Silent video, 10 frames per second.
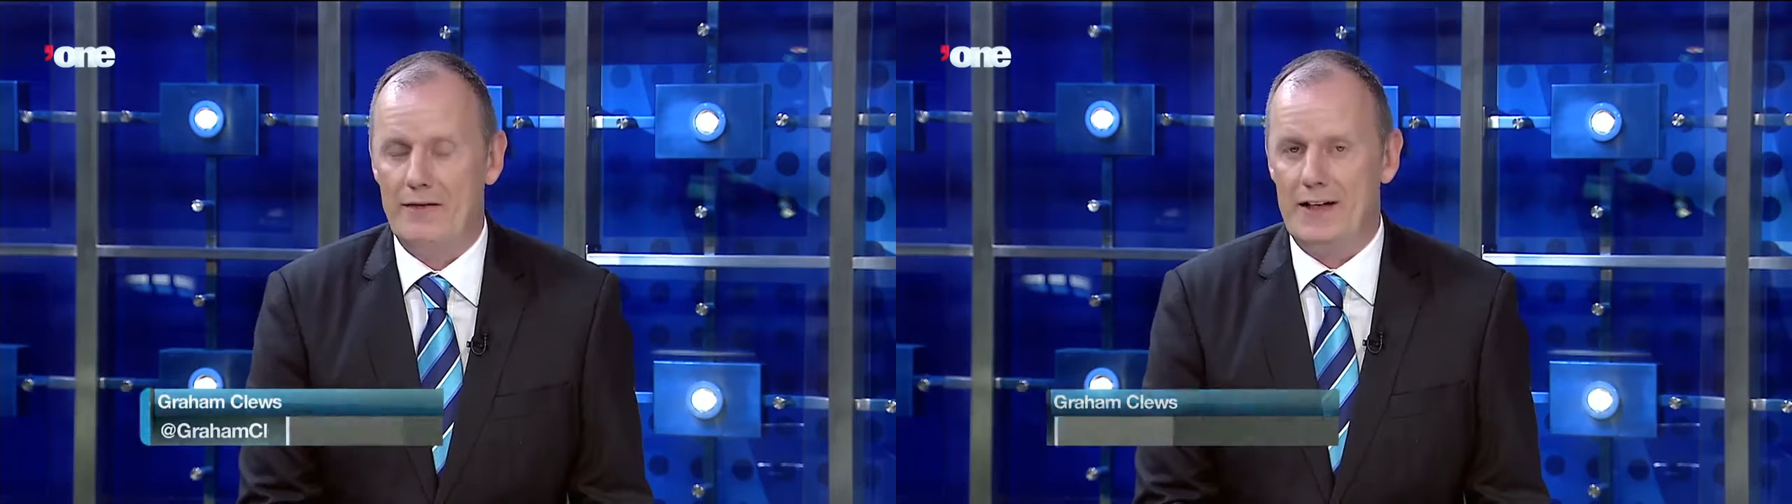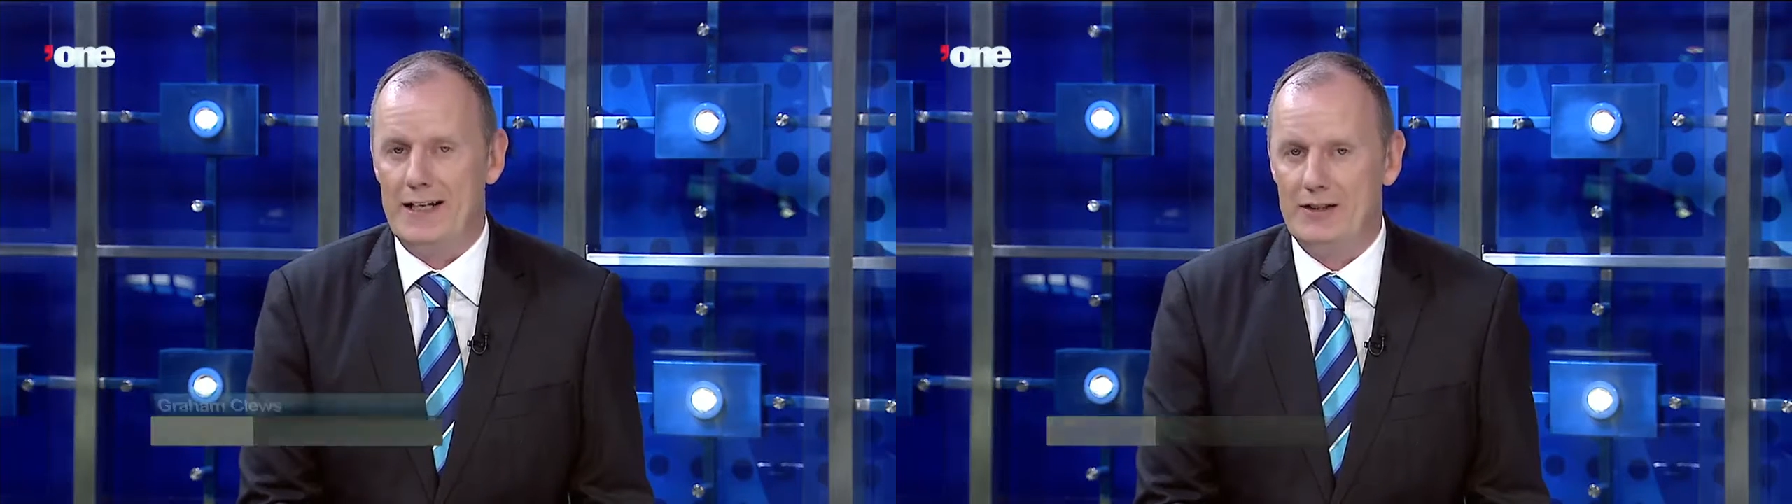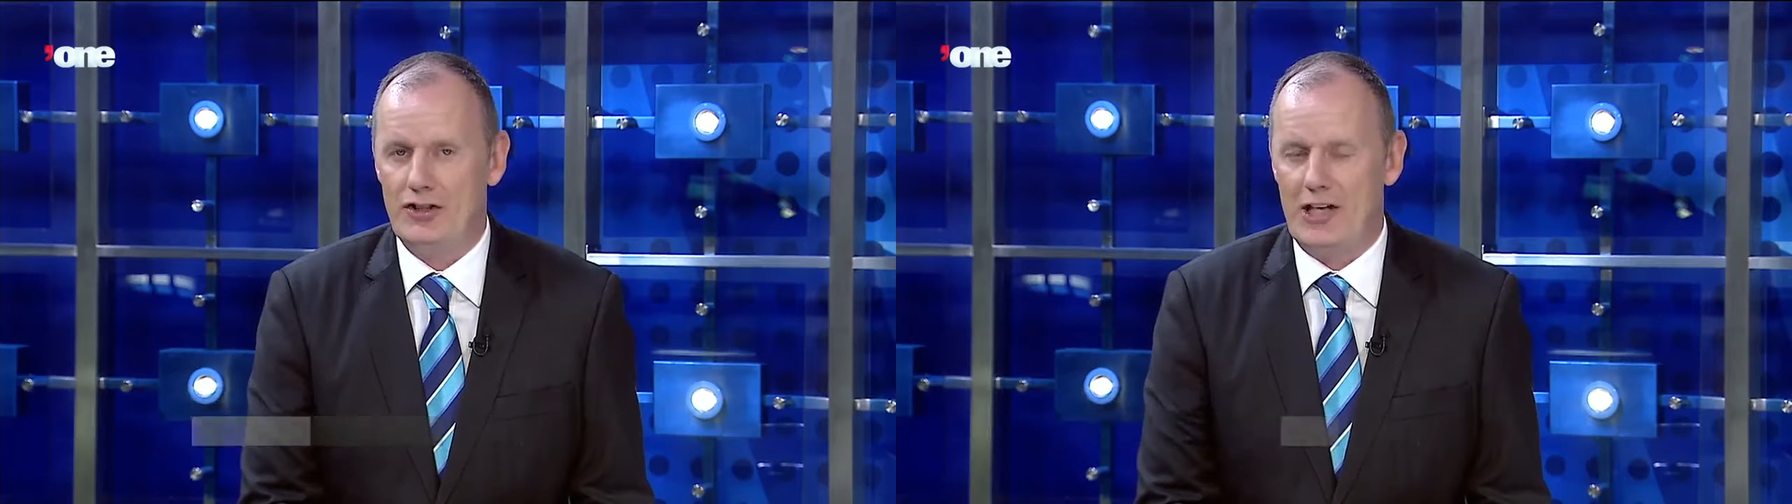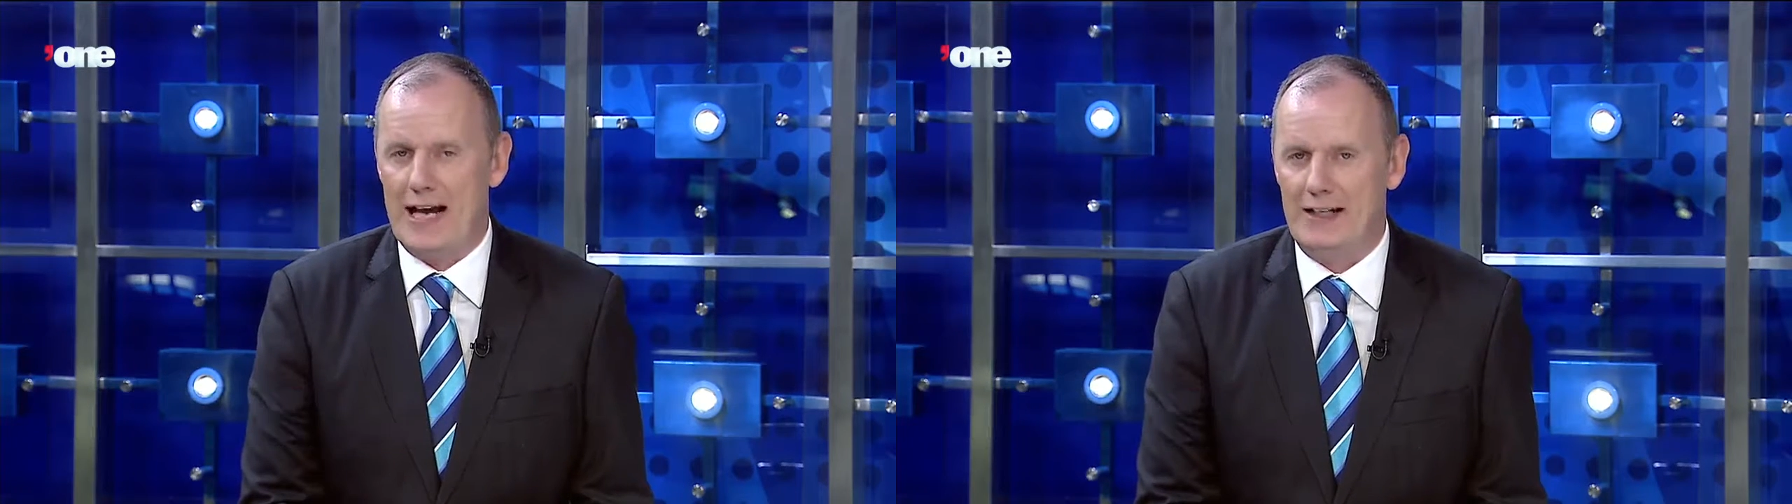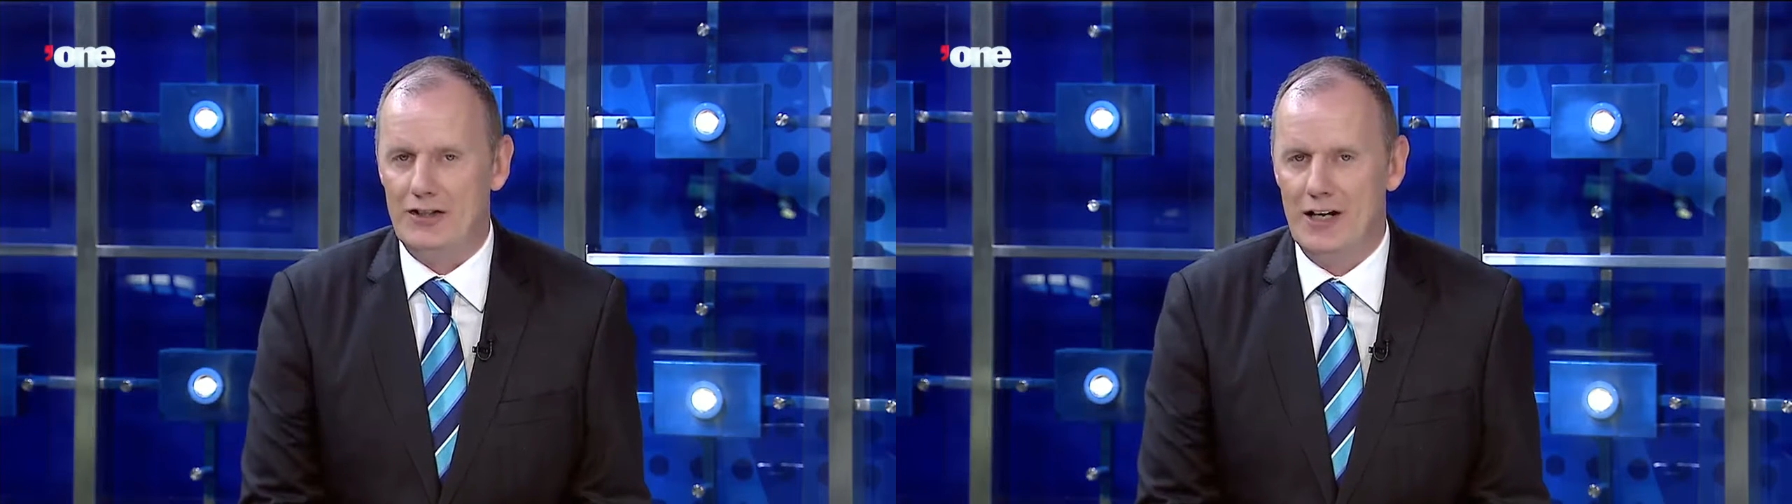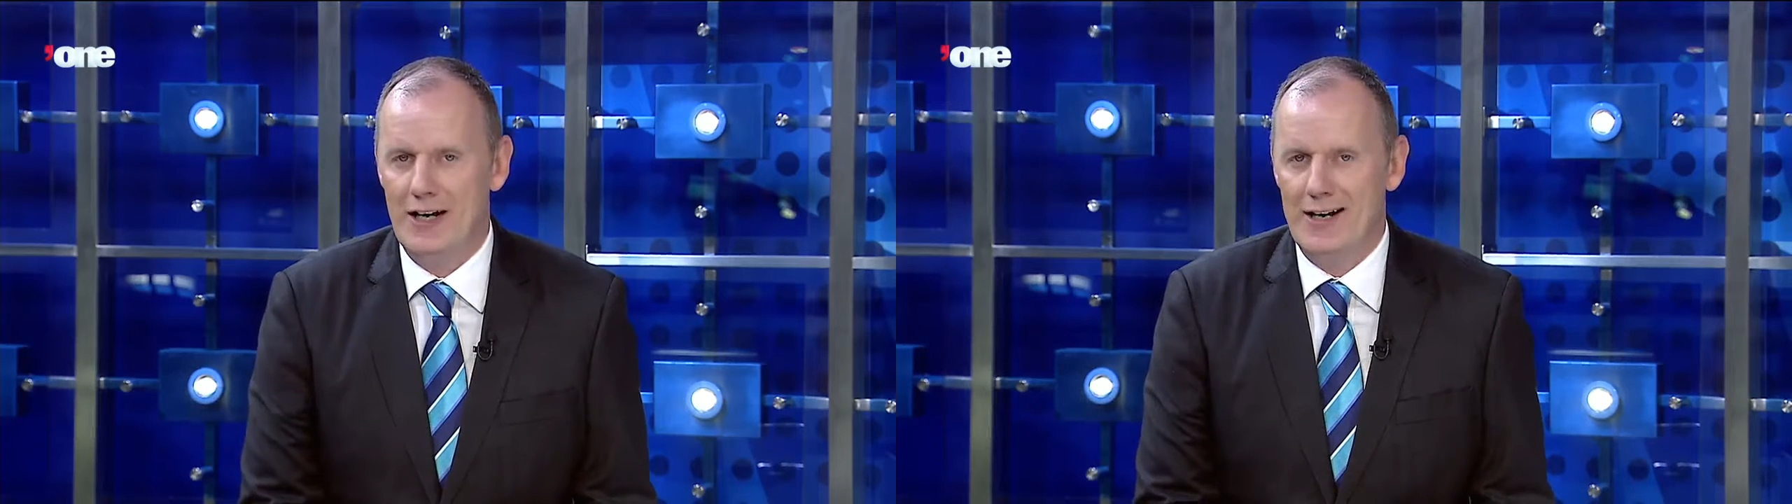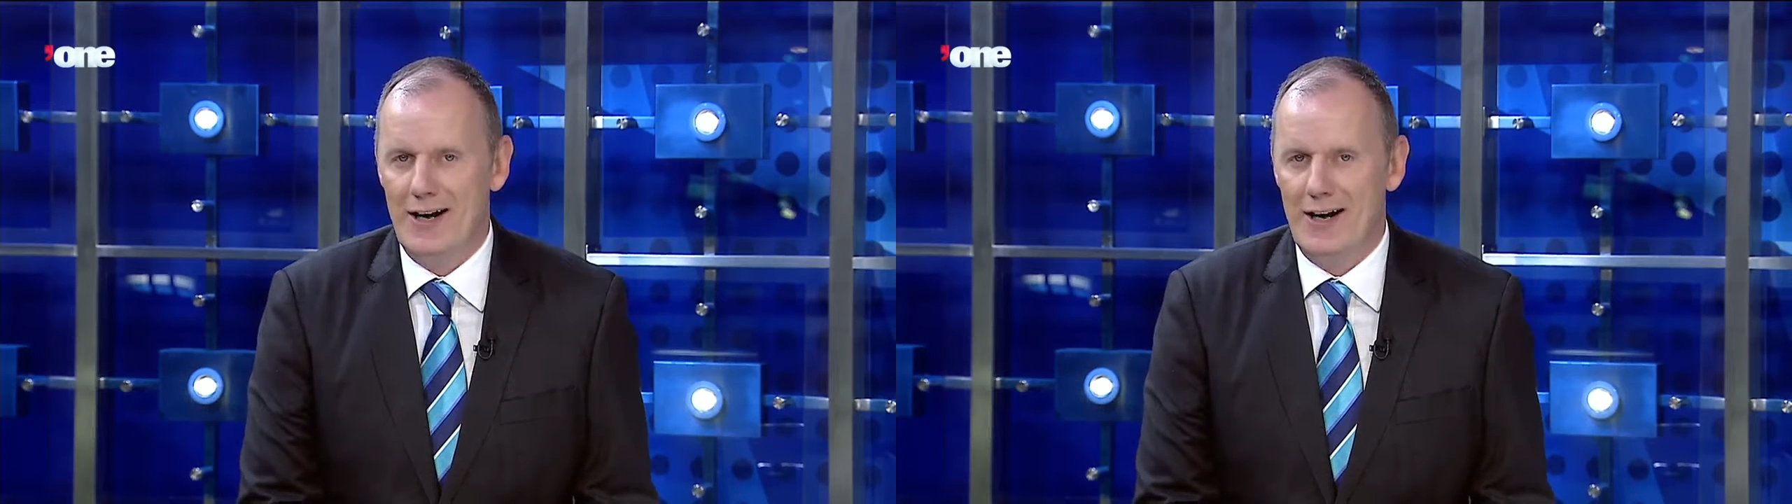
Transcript: Fitness Challenge.